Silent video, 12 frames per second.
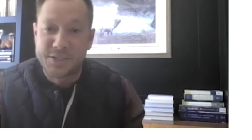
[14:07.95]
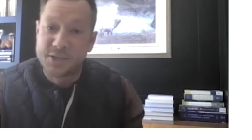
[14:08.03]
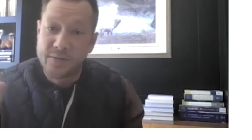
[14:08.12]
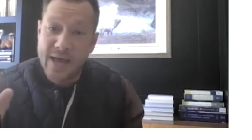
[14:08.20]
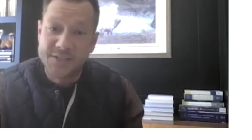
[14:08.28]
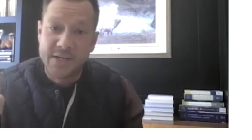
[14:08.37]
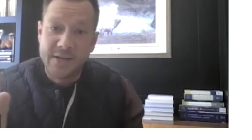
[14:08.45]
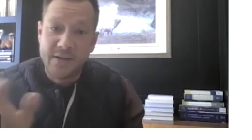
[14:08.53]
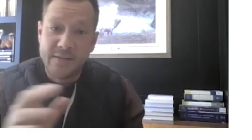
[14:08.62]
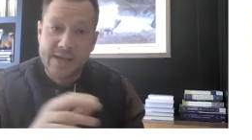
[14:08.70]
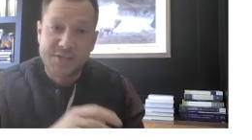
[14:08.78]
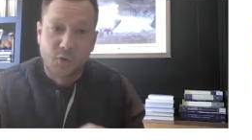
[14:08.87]
And so
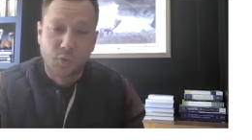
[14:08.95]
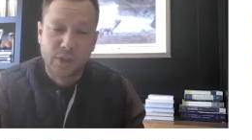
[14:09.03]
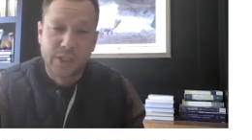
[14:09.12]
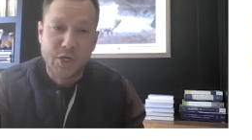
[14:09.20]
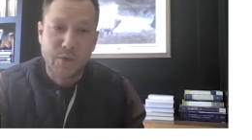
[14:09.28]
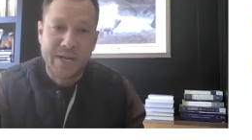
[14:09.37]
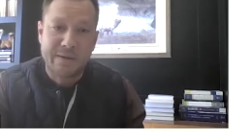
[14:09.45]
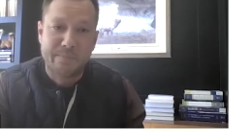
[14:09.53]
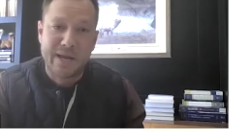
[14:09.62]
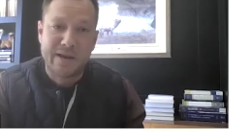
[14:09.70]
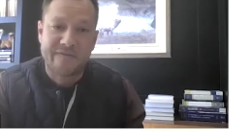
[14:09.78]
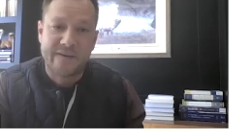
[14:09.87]
that's a really unique
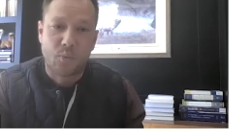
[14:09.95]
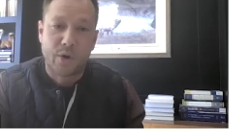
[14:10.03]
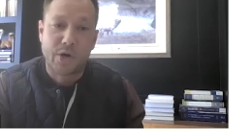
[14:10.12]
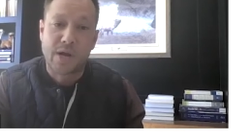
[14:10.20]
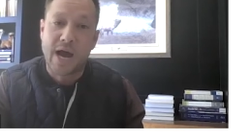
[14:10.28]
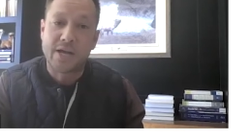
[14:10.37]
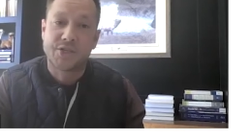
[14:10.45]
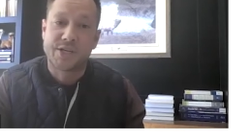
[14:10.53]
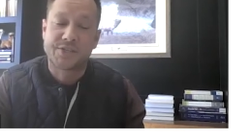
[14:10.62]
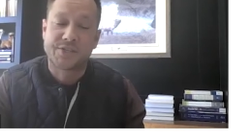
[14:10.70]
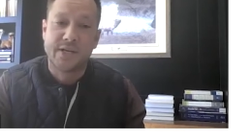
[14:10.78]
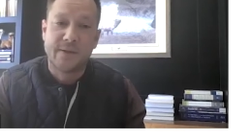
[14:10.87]
benefit, where you're not
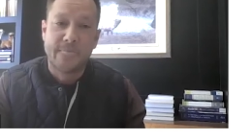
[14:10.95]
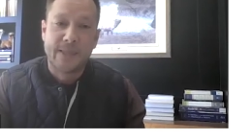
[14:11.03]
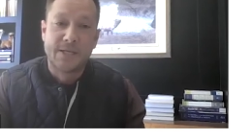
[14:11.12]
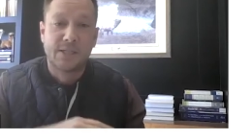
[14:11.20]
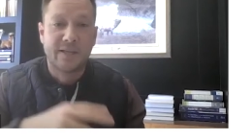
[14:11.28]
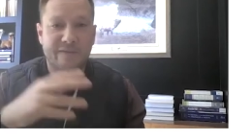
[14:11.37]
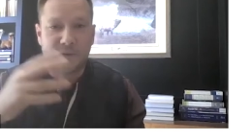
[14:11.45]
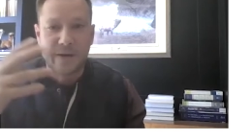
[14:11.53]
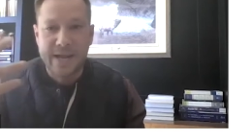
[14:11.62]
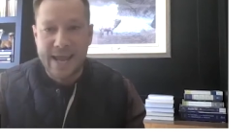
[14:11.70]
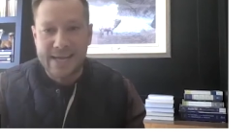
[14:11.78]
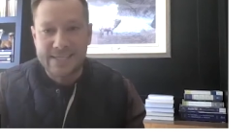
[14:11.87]
just
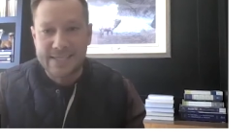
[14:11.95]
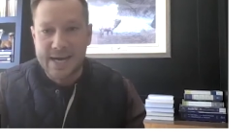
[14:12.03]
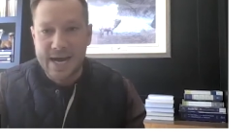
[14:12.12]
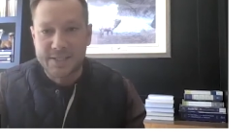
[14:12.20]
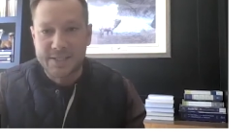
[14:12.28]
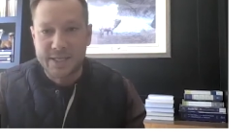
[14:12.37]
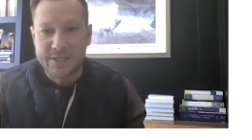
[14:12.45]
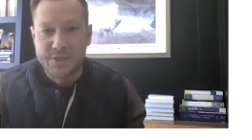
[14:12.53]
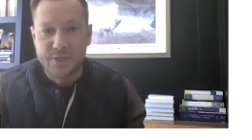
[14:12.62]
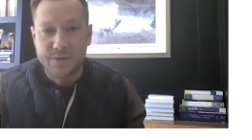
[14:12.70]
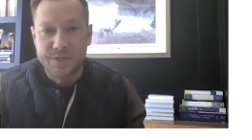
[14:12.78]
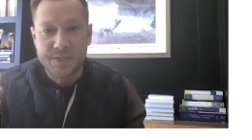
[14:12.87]
delivering antioxidants
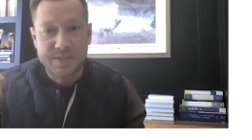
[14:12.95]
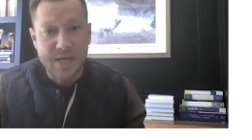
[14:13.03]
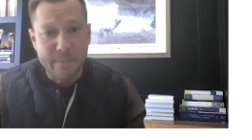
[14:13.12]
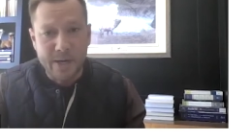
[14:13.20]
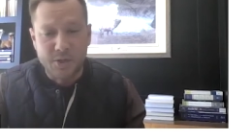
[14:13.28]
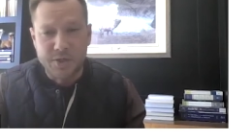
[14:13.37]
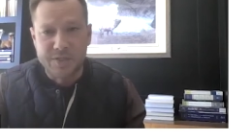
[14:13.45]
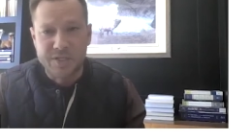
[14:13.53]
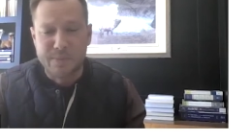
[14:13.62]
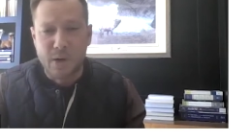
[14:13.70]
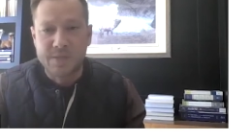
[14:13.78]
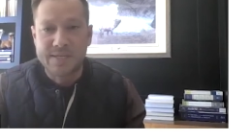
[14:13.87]
to the stomach or to the
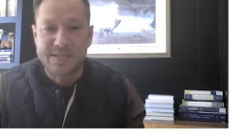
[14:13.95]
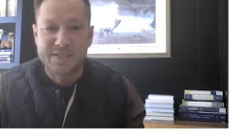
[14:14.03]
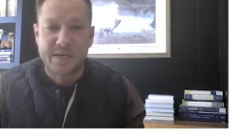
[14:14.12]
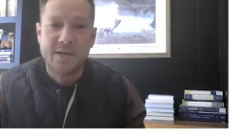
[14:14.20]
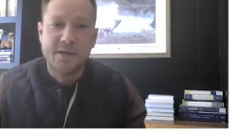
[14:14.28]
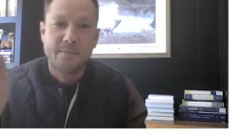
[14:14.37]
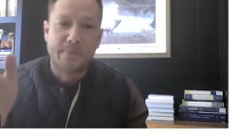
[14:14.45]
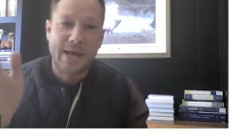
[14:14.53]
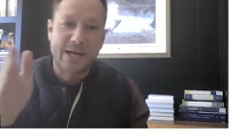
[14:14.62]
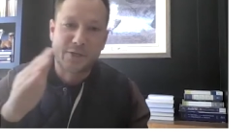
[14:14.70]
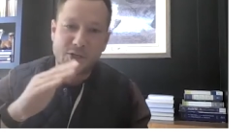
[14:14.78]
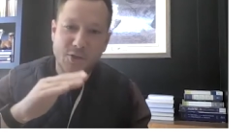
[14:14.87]
small intestine, but
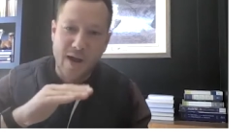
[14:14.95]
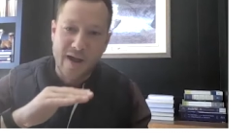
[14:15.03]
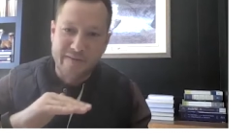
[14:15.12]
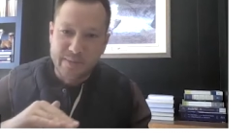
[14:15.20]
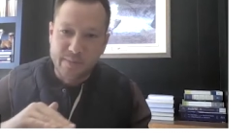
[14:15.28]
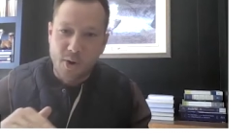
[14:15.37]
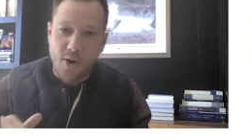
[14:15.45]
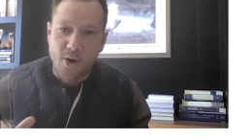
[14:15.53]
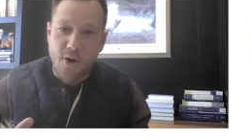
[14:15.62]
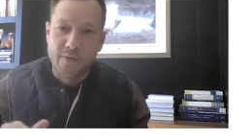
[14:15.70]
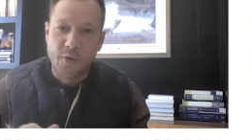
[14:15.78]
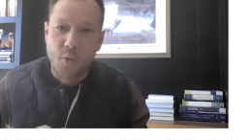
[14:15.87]
actually driving them
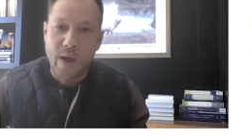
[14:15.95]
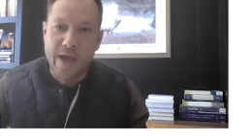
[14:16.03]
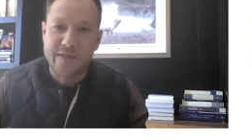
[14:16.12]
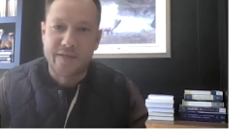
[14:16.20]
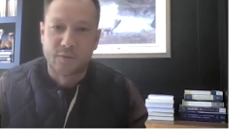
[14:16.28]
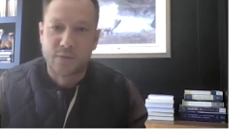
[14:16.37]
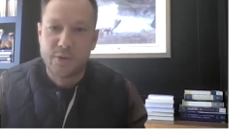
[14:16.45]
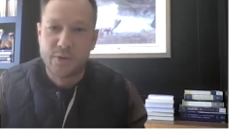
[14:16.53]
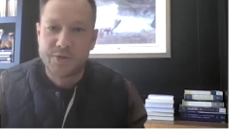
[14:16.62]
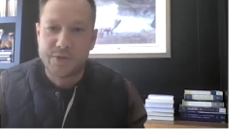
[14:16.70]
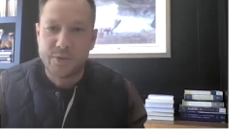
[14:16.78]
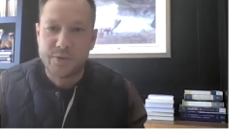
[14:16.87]
all the way
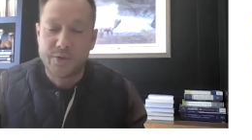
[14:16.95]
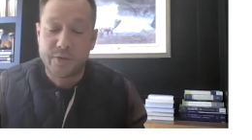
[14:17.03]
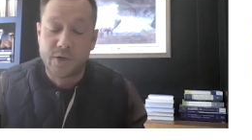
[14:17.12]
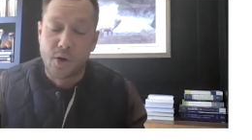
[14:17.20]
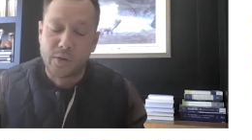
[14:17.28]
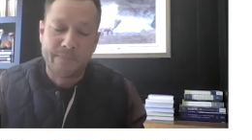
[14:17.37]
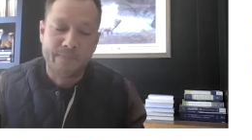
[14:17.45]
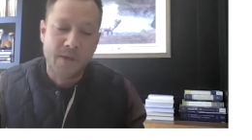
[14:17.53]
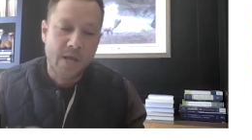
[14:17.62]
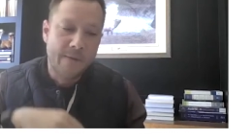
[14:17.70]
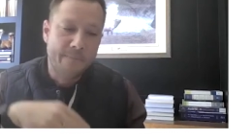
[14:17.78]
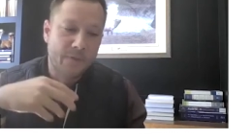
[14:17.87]
through to the colon.
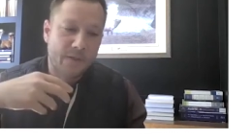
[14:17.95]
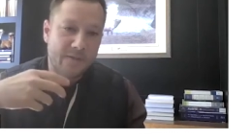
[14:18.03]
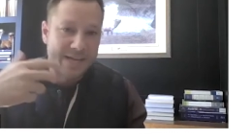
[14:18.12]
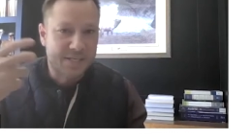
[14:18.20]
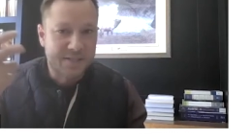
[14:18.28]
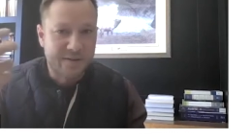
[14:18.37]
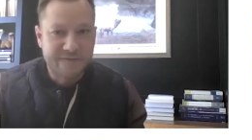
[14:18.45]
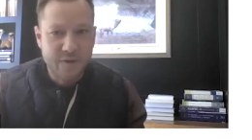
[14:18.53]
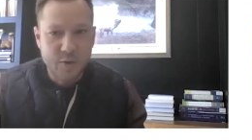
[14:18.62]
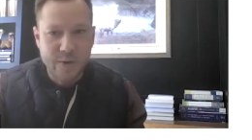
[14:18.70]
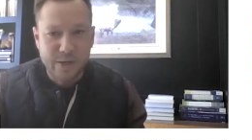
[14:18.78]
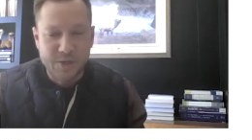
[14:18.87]
That does a
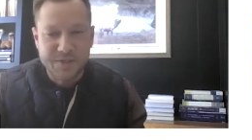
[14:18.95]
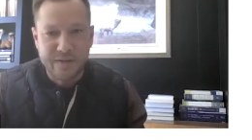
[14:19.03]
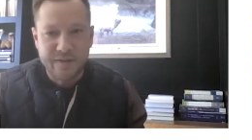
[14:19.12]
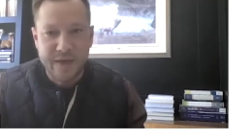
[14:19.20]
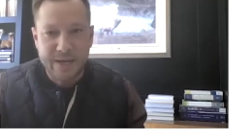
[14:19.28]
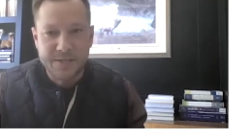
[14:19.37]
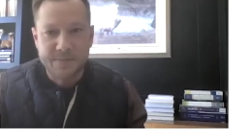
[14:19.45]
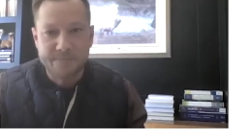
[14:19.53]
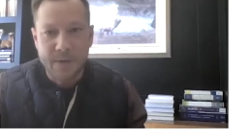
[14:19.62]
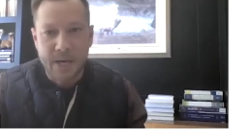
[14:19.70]
few interesting things.